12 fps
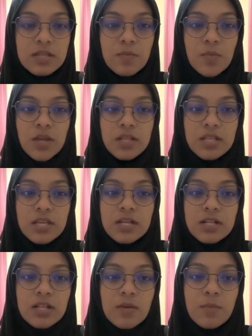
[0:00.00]
the
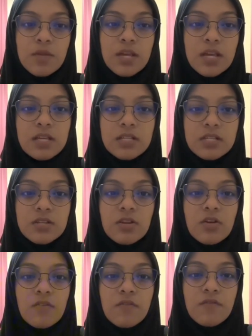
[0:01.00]
practical
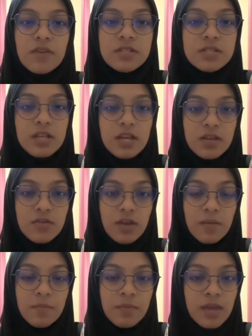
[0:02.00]
application of phase
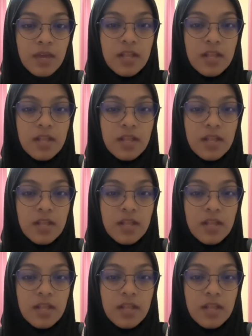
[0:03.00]
diagram